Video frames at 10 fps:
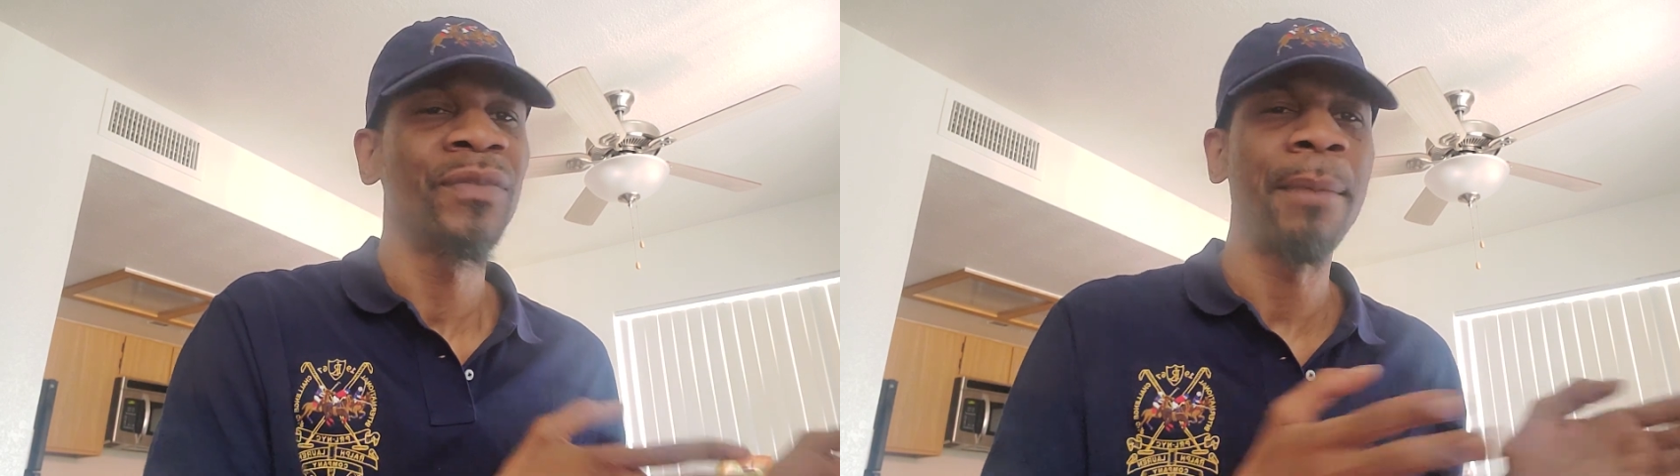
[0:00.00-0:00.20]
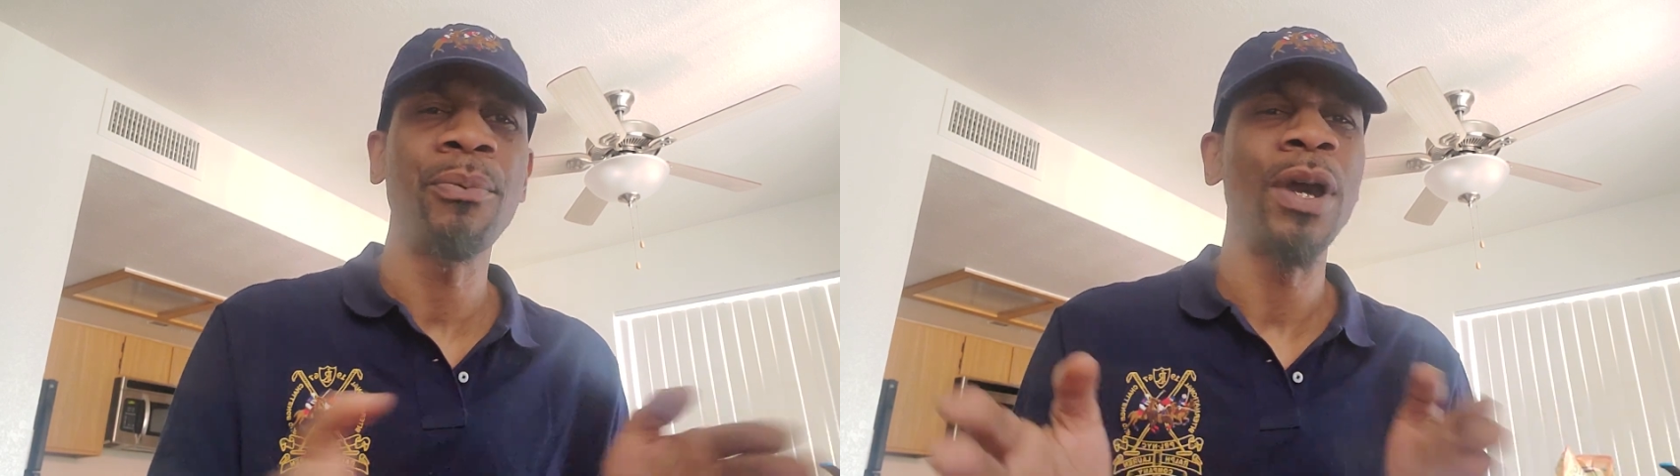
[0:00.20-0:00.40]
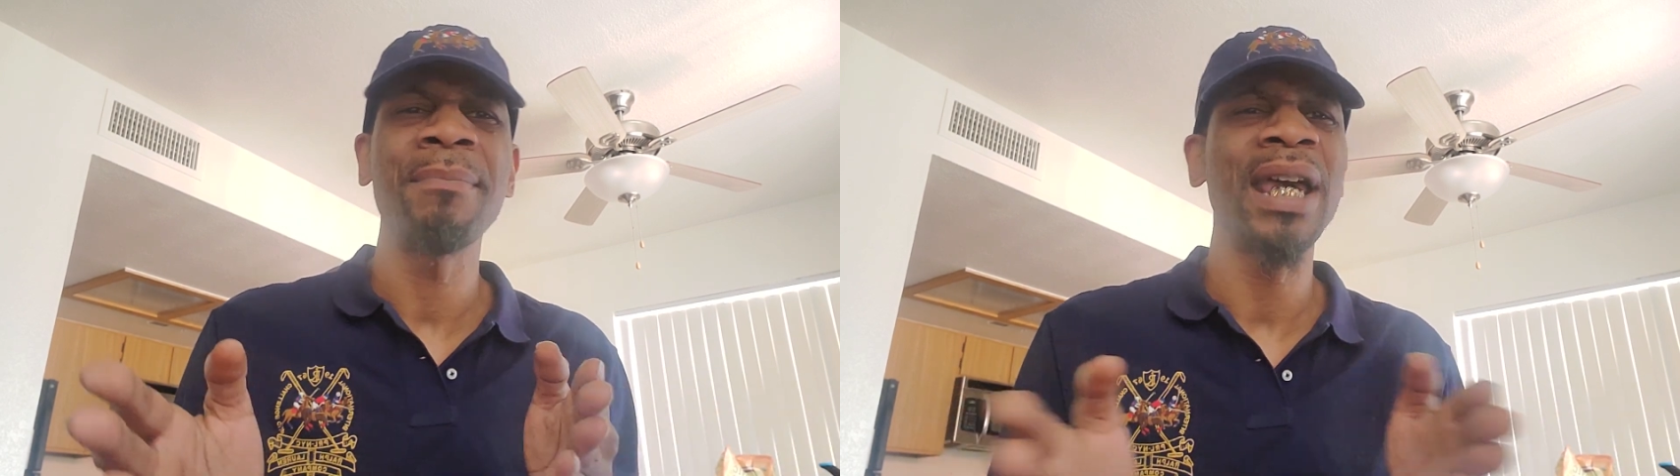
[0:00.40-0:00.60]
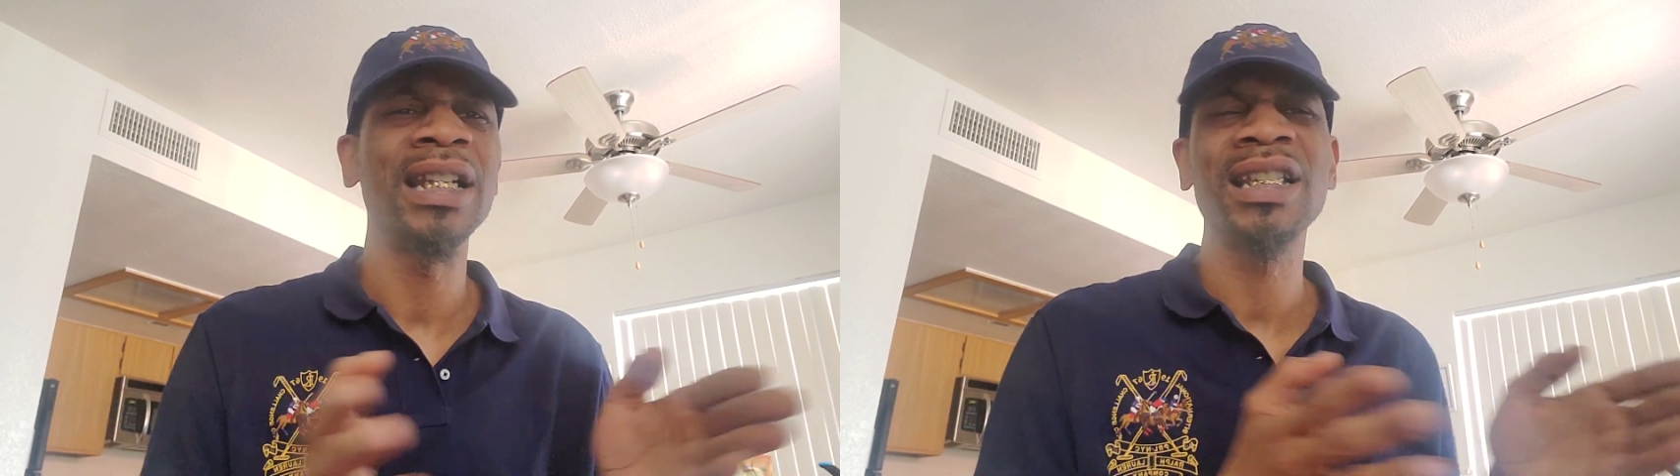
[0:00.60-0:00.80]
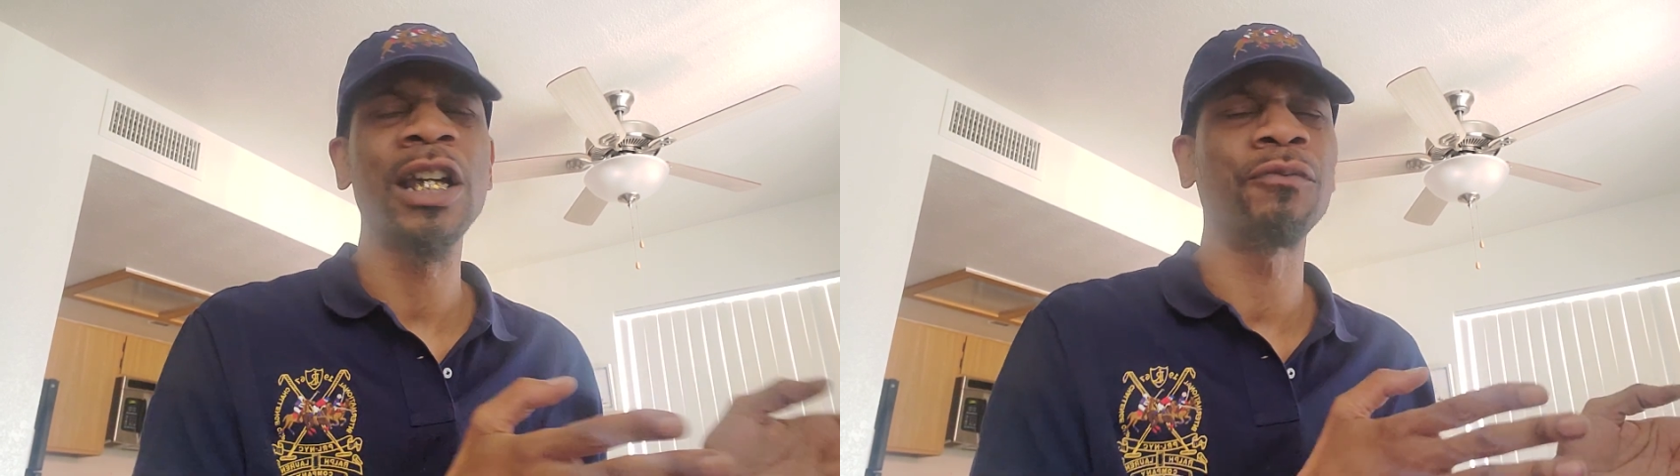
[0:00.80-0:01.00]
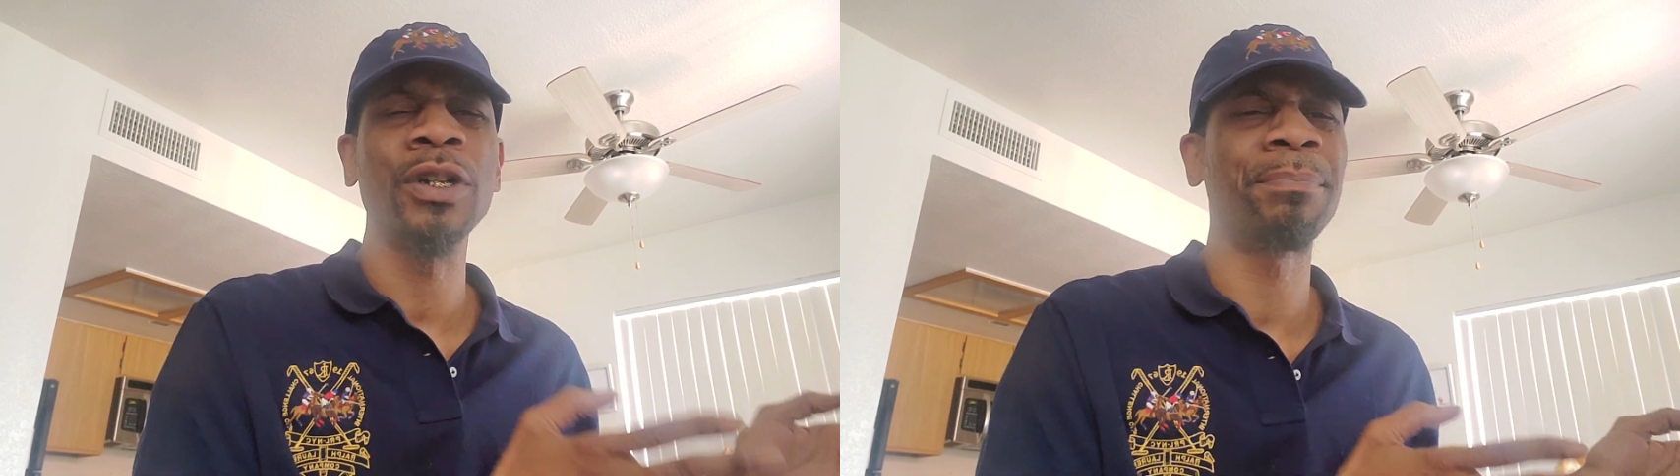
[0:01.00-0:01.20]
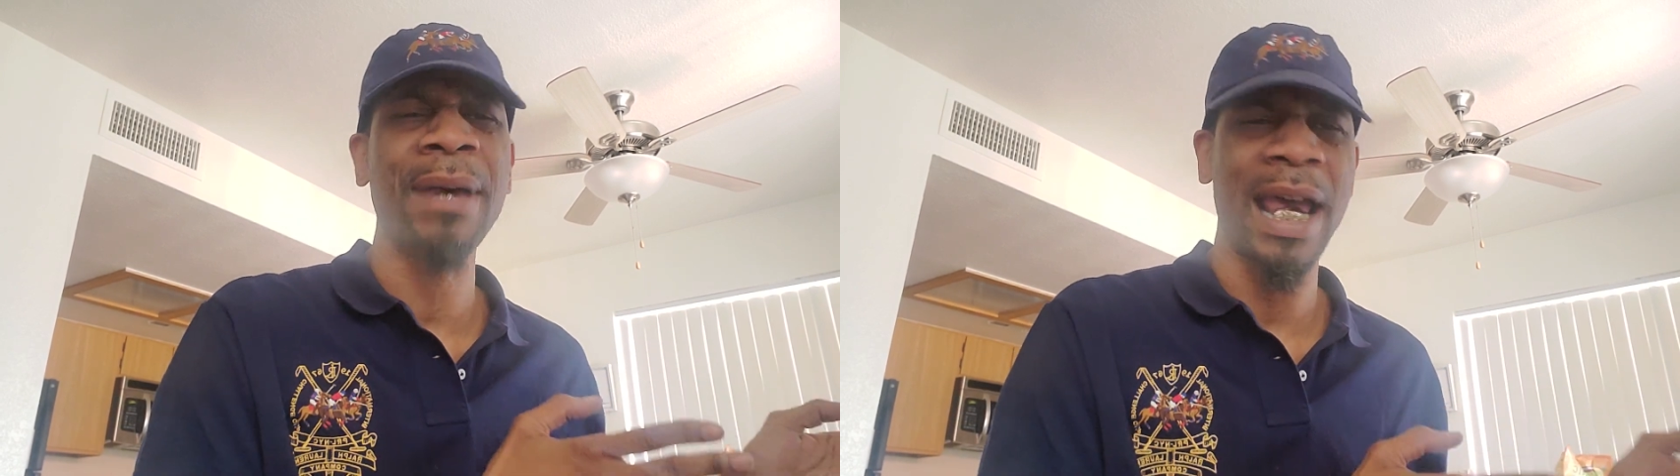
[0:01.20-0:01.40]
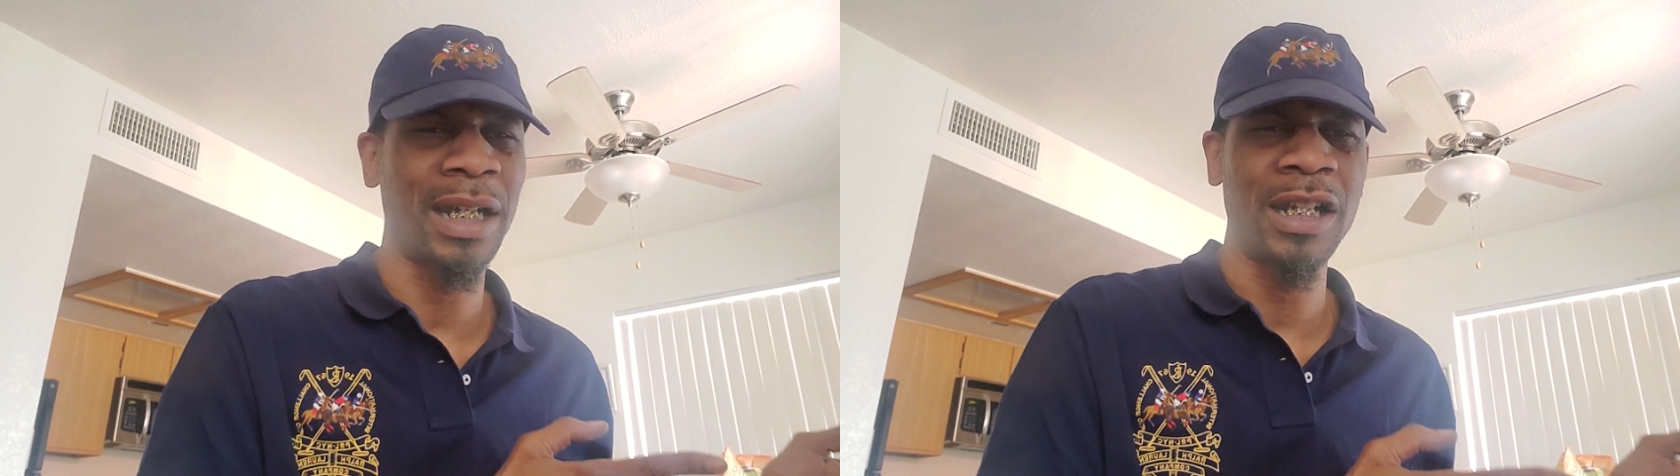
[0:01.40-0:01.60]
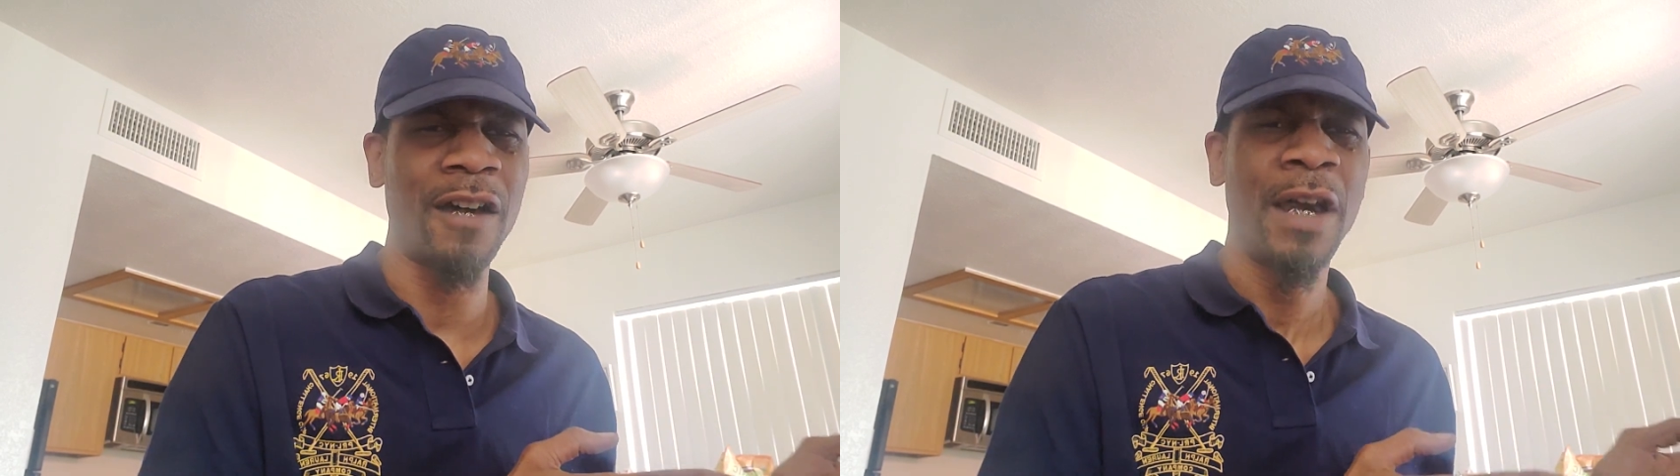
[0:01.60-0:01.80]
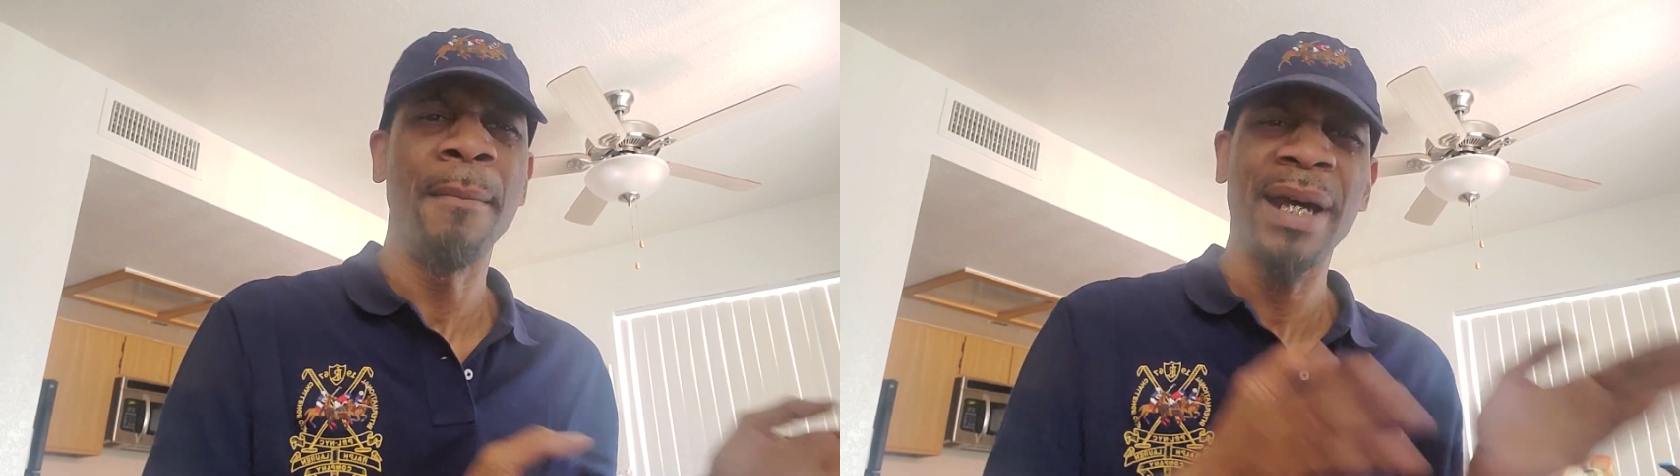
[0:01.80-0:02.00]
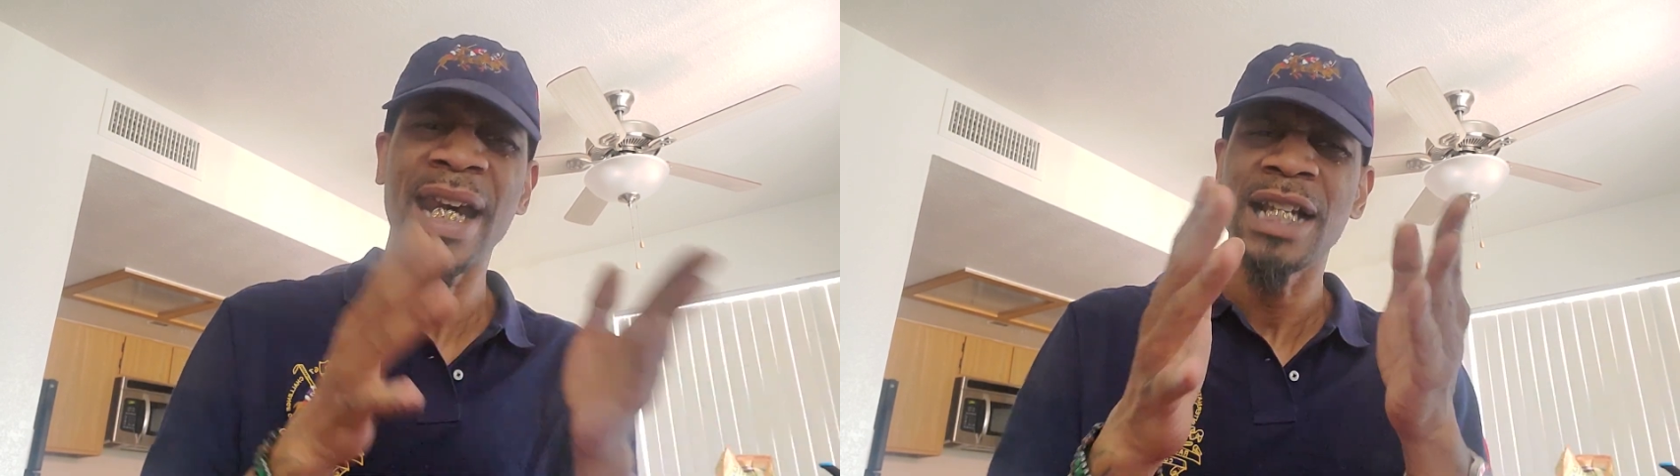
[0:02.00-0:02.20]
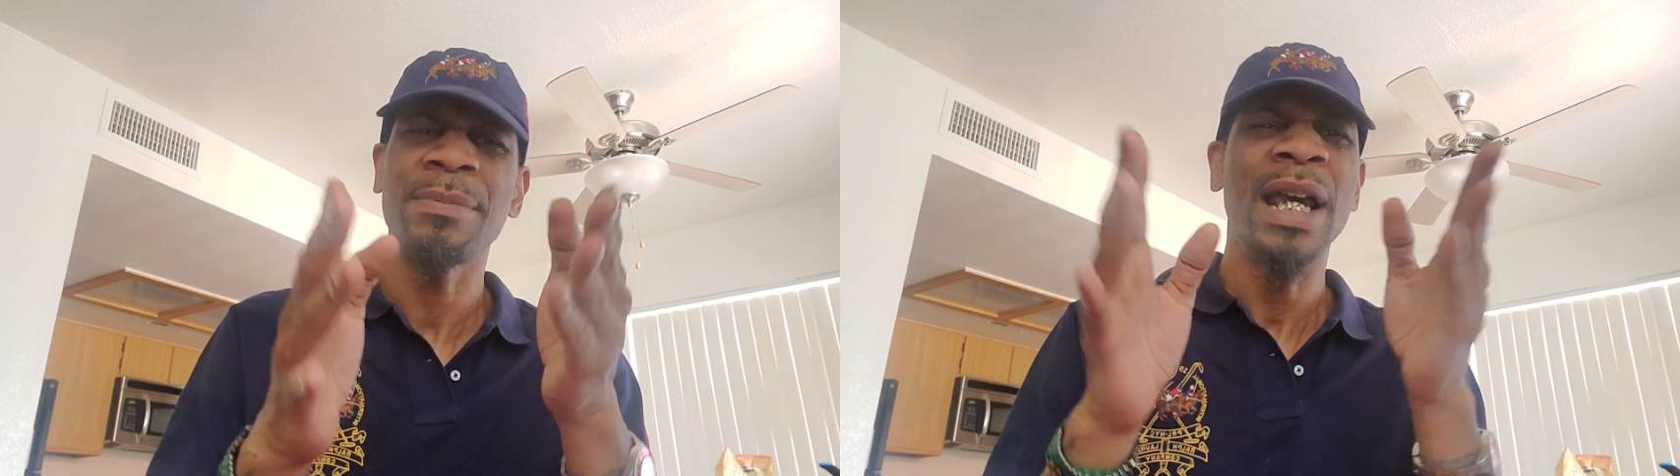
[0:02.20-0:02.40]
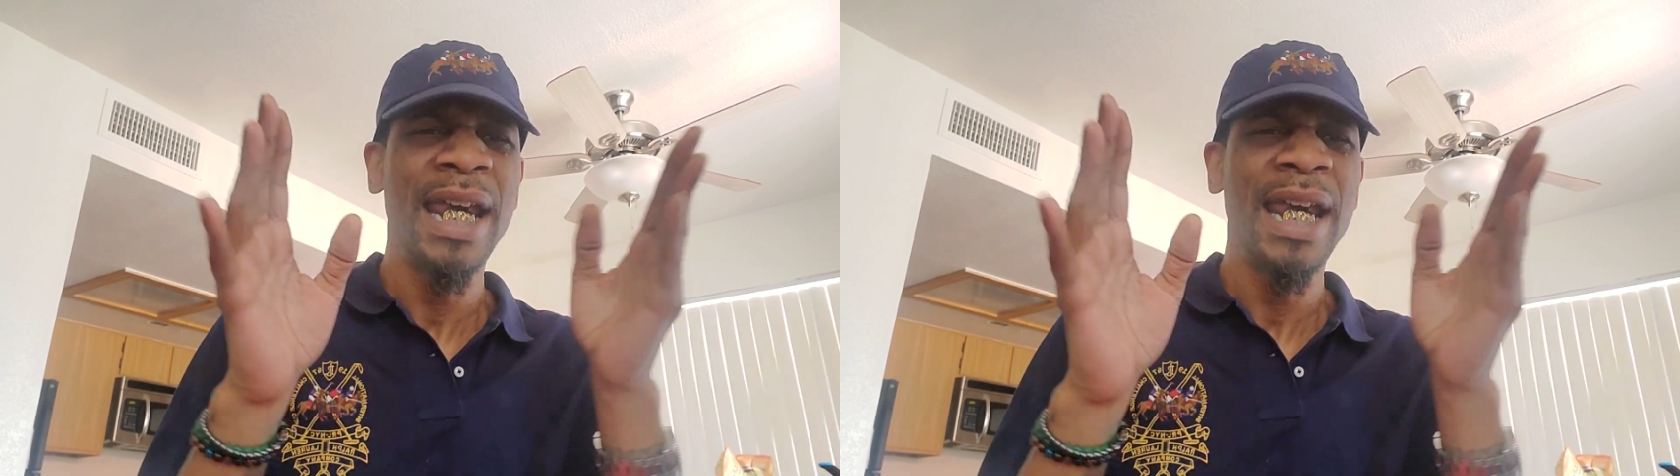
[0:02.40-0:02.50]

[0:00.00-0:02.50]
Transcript: That boy made himself look bad enough. But here's